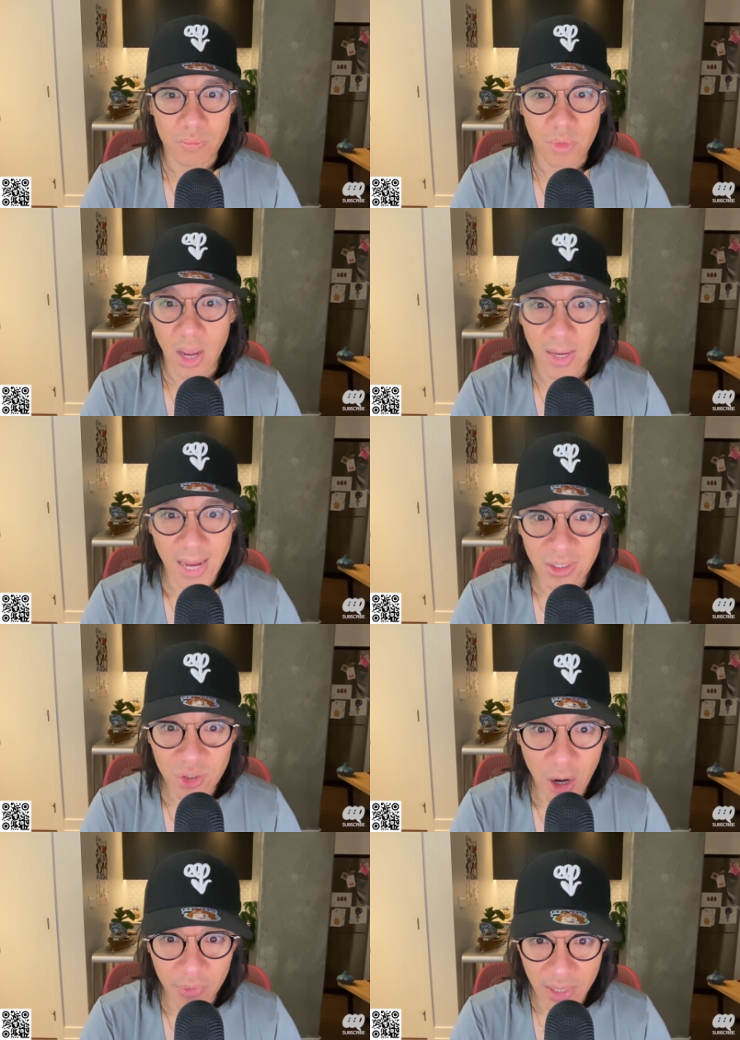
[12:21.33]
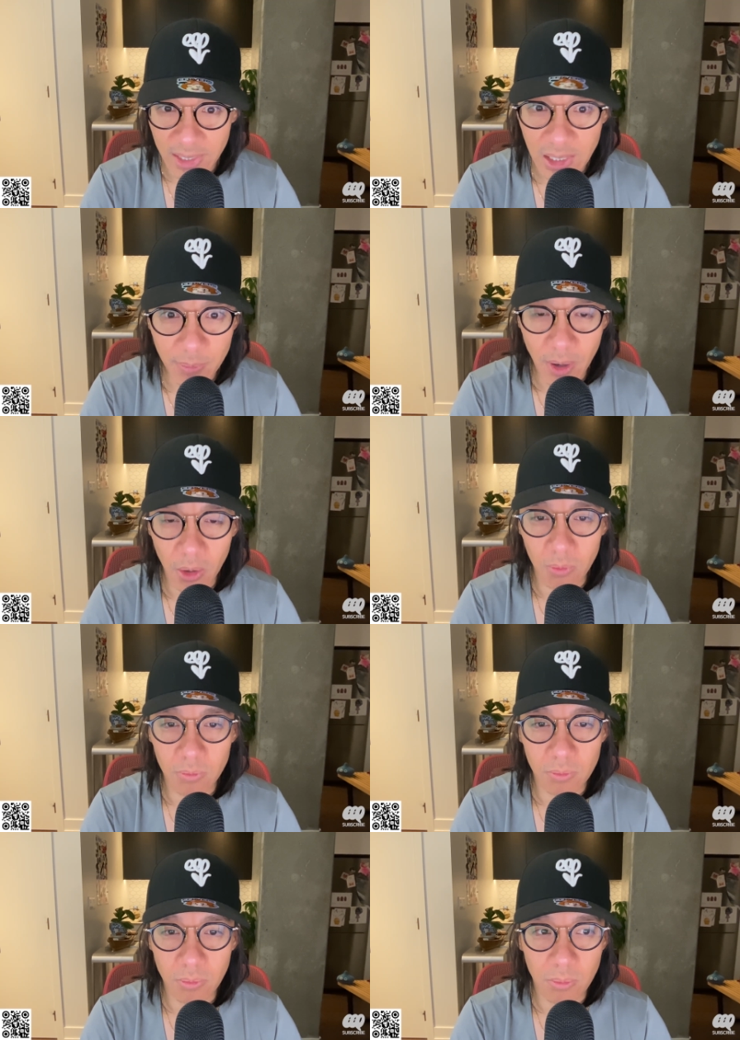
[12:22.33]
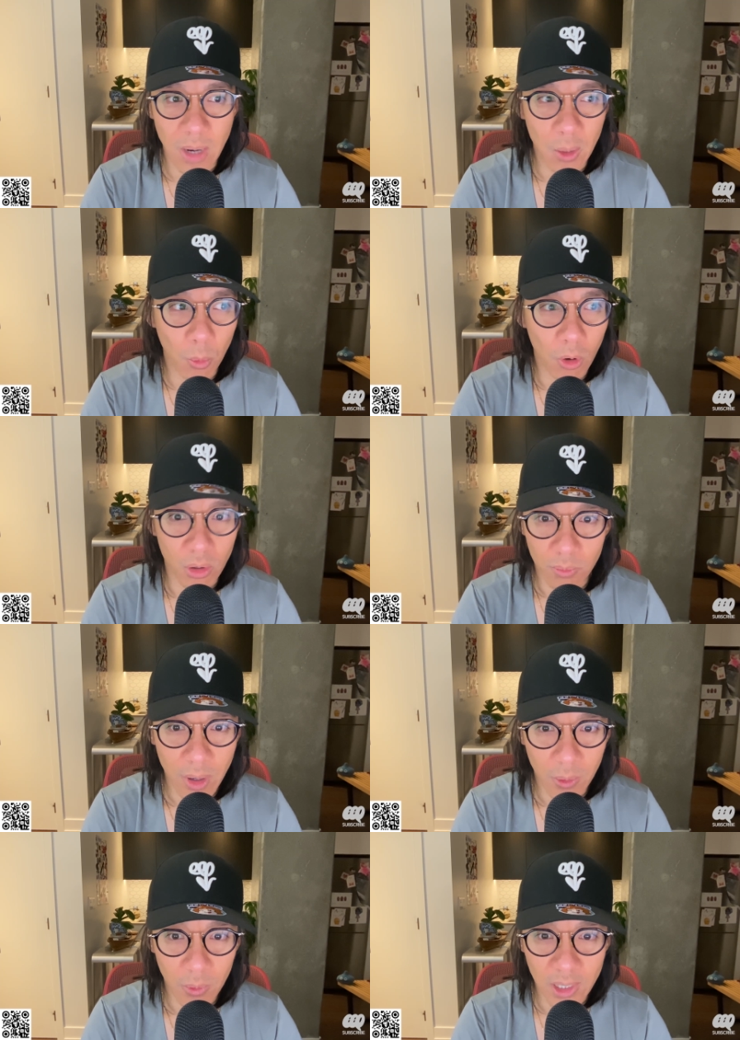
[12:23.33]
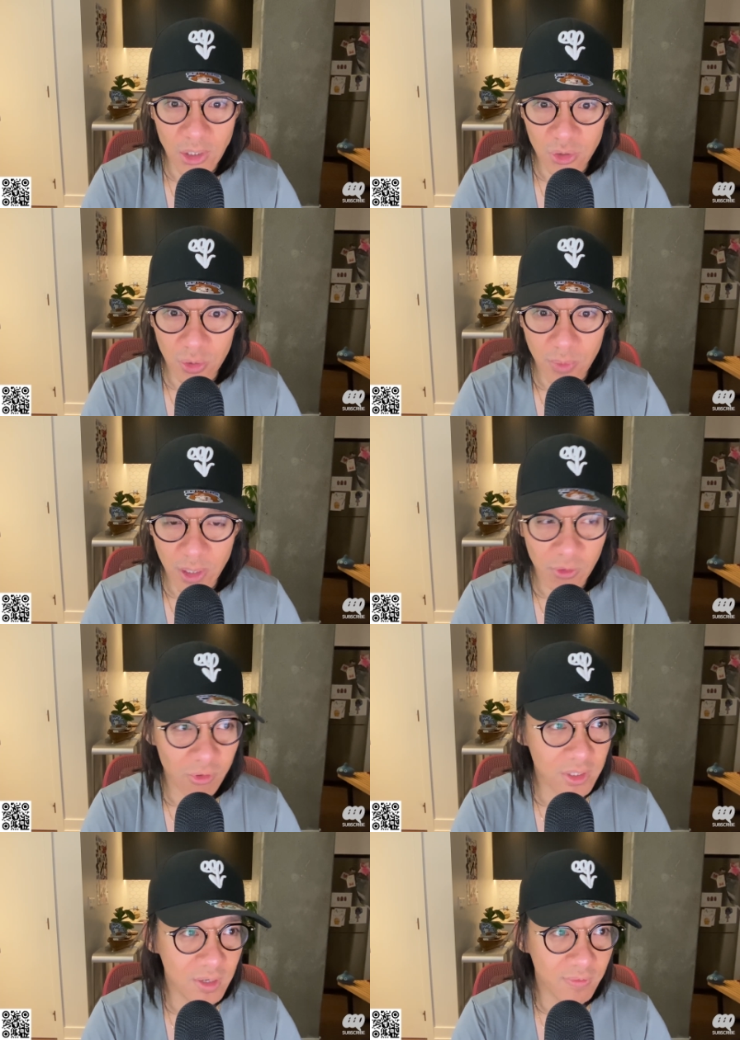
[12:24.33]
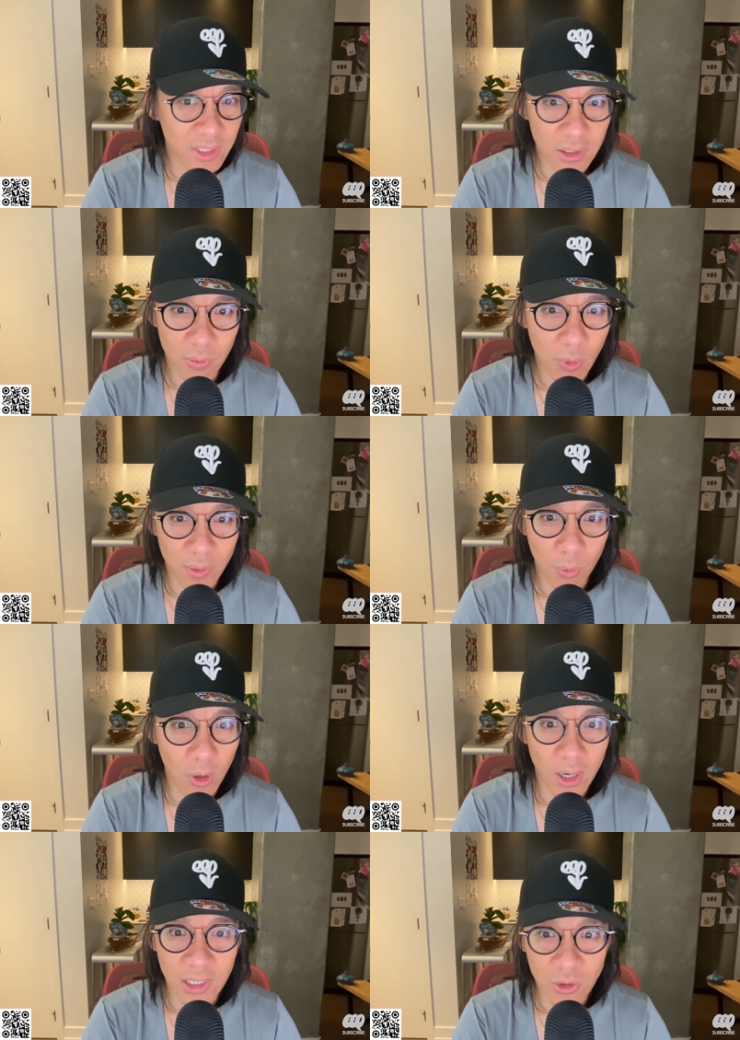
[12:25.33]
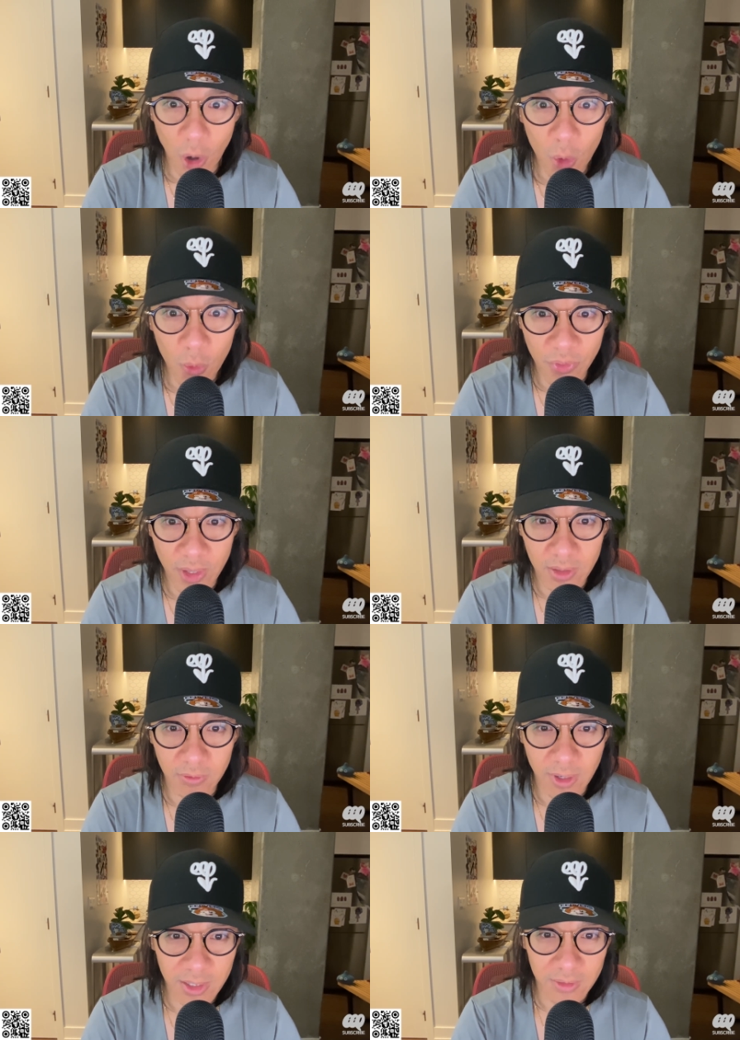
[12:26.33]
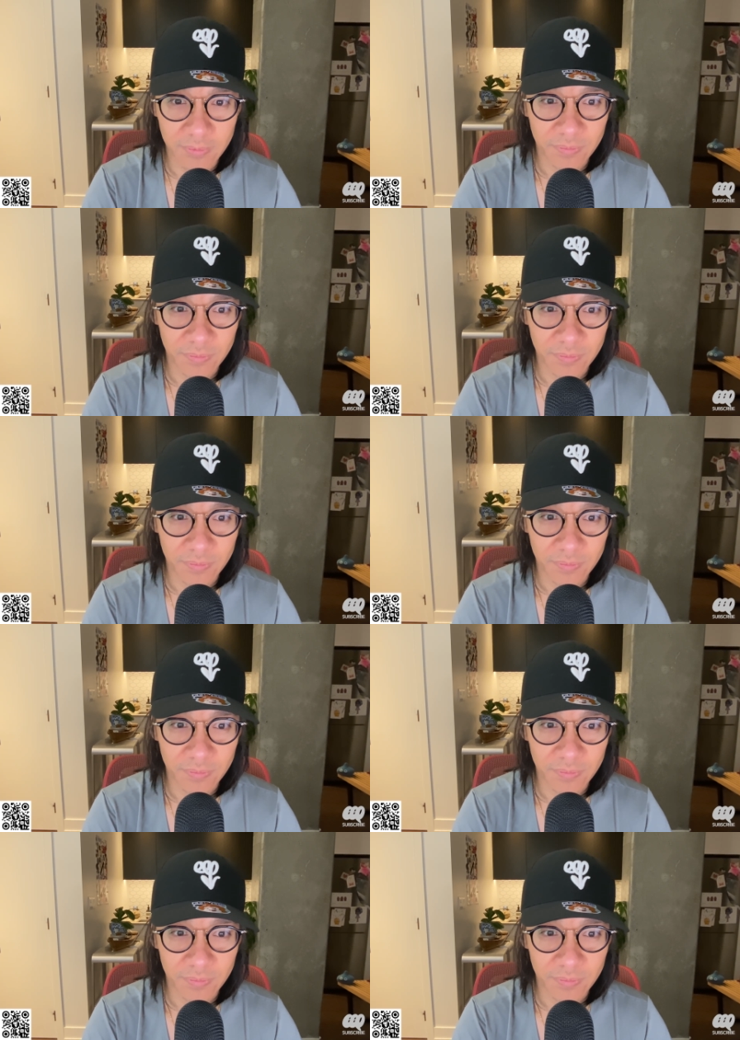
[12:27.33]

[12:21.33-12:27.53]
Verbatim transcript: I can't stop thinking about my world, my, what I do, my creativity, and what where I can go with it. Right?